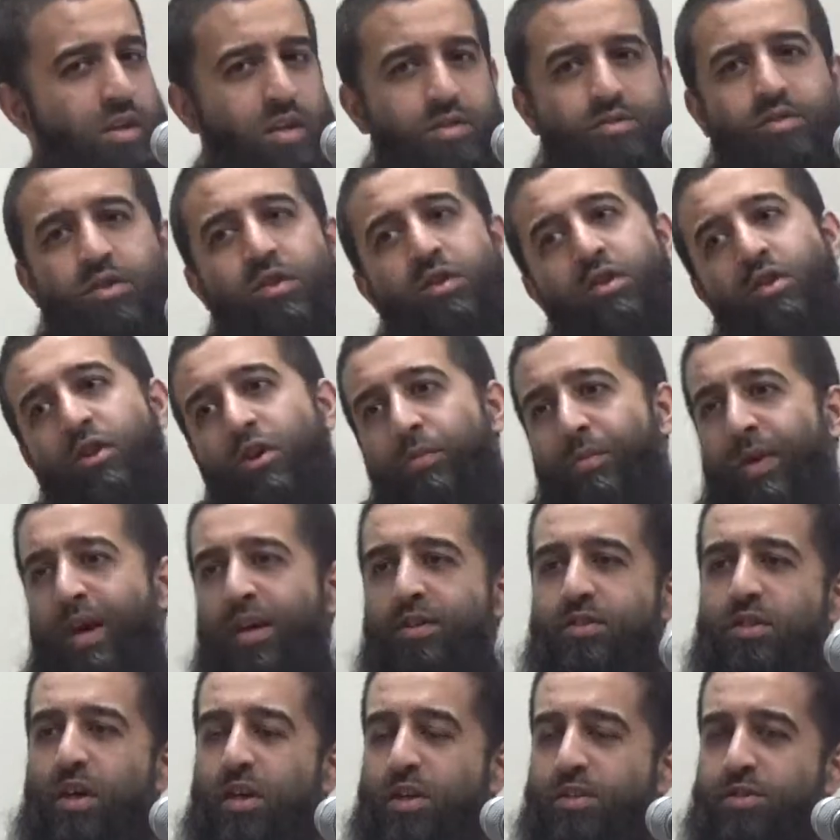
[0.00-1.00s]
And so you go back,
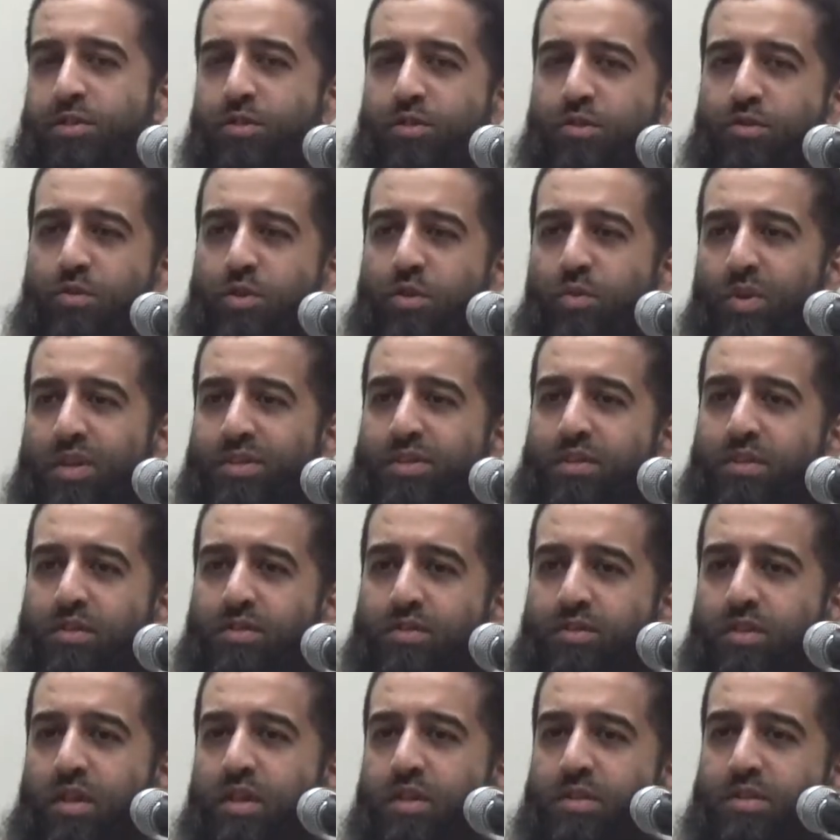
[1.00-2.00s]
start listening to the Western
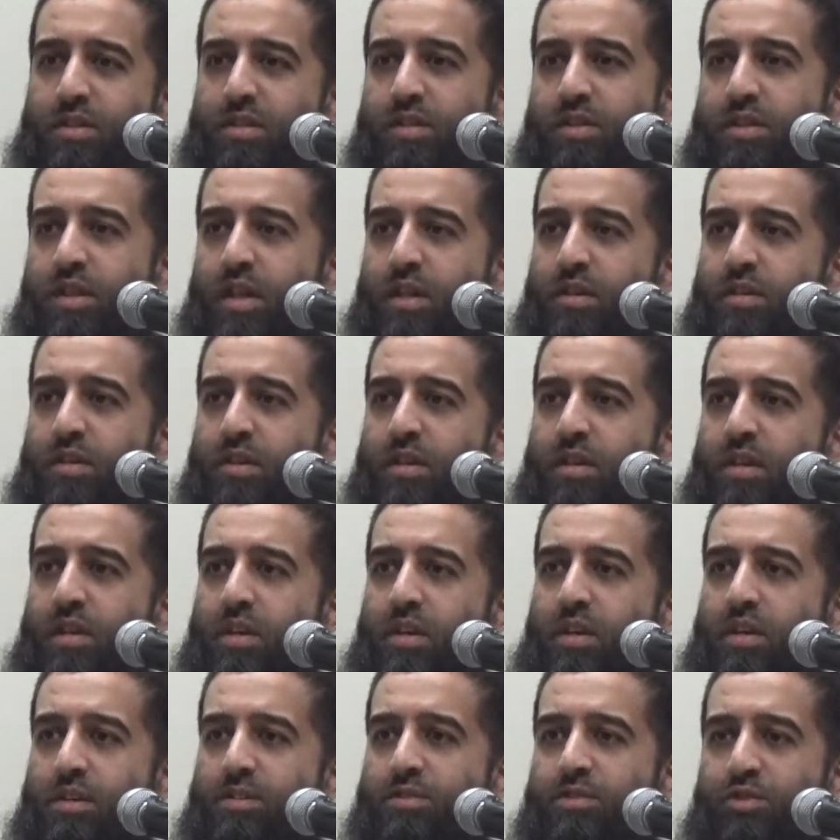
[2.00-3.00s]
songs instead,
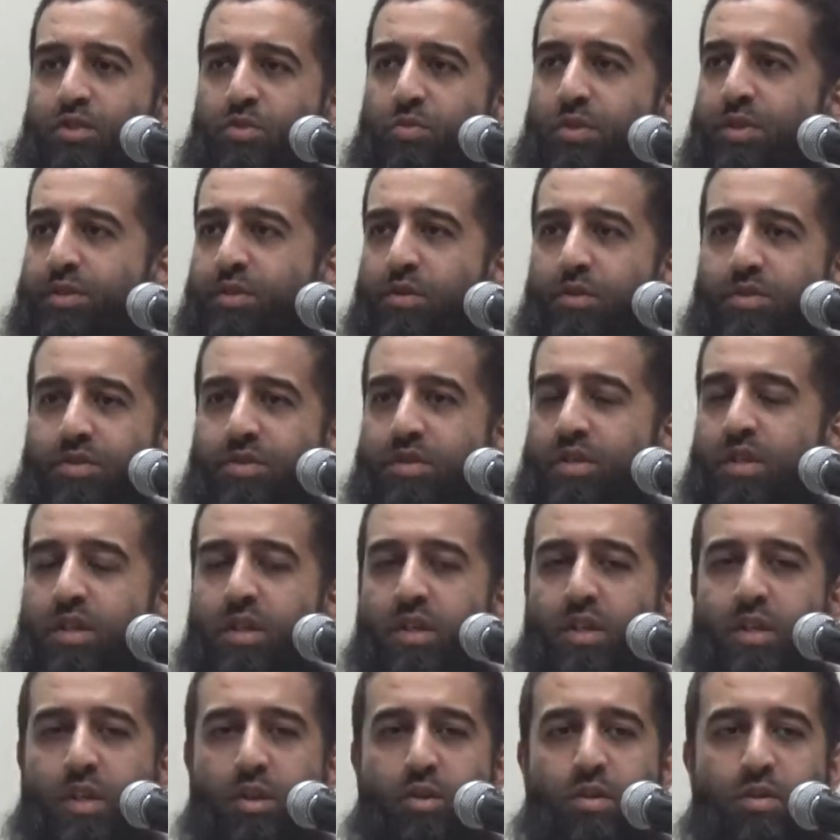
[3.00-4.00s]
and listen to what those,
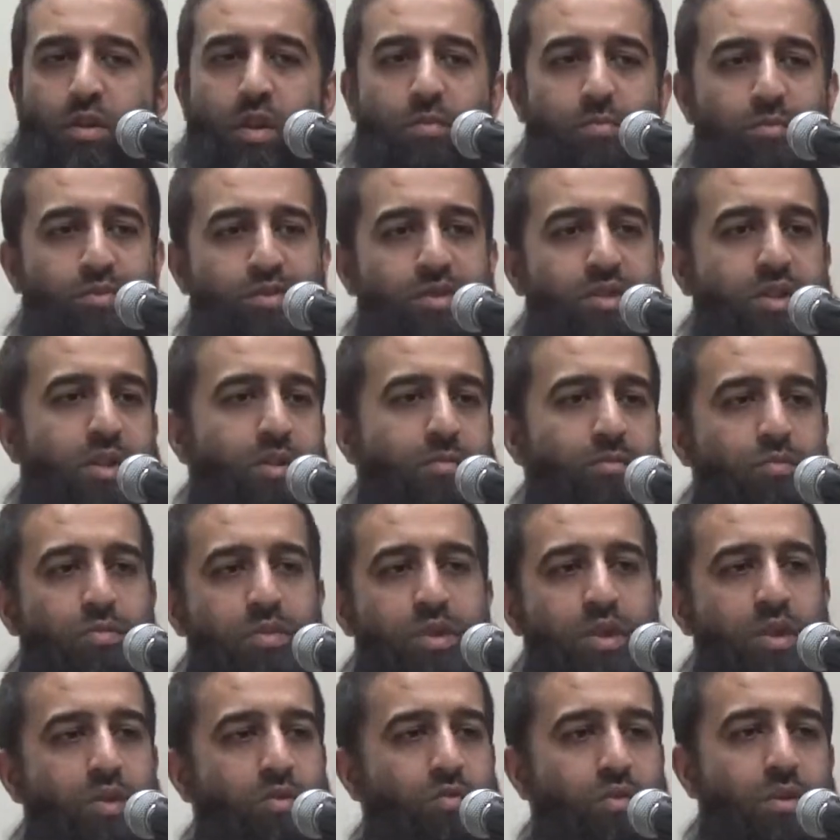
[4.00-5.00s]
you know, non-Muslim
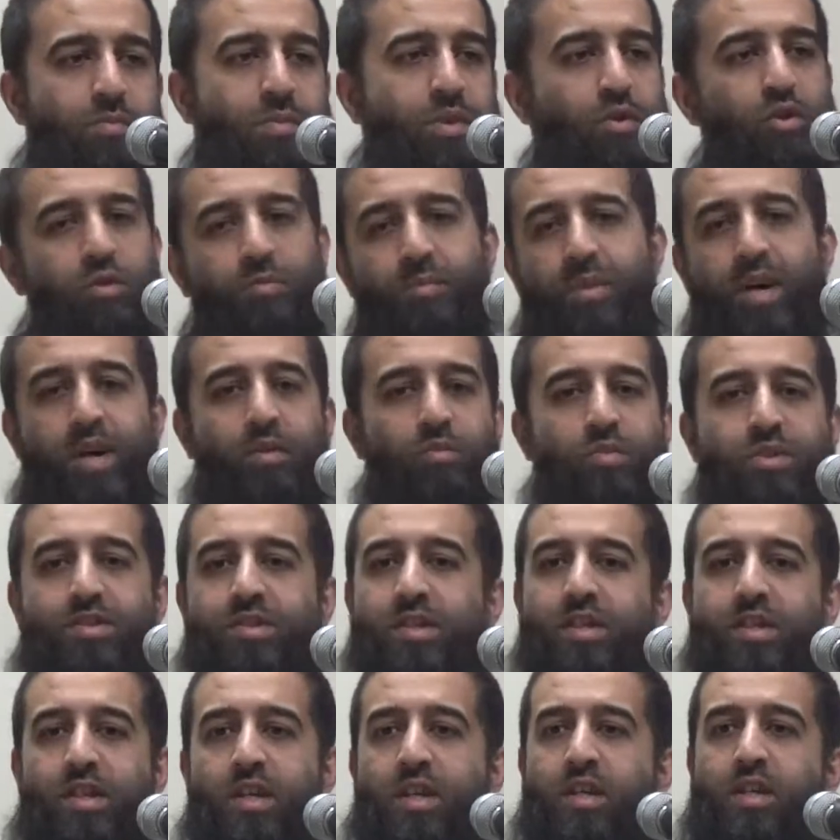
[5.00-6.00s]
women or men were
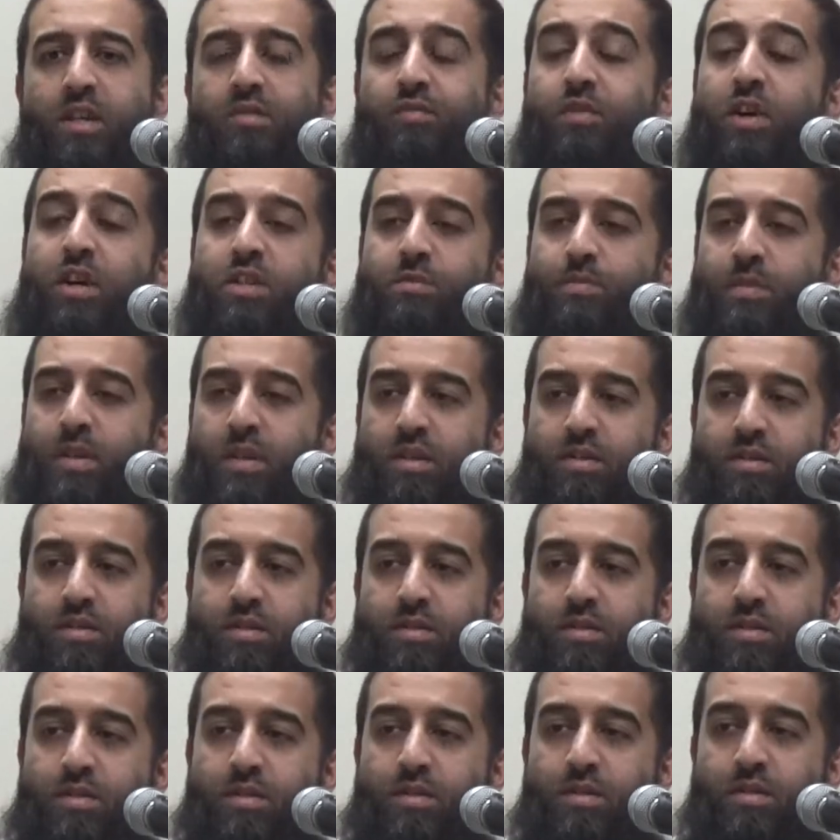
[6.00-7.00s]
singing in the first
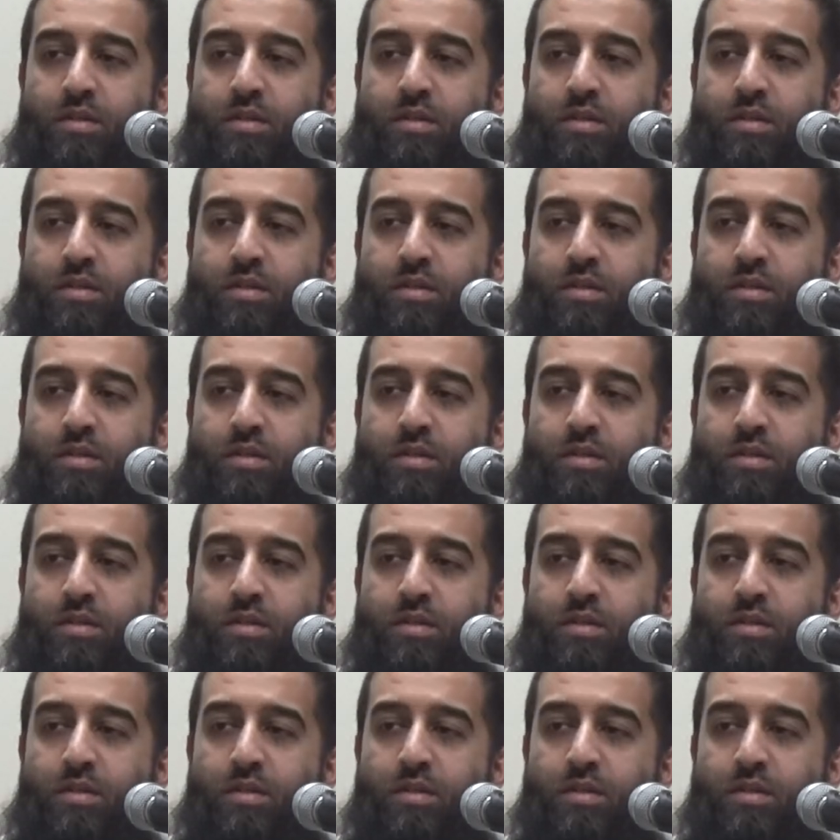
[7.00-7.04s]
place.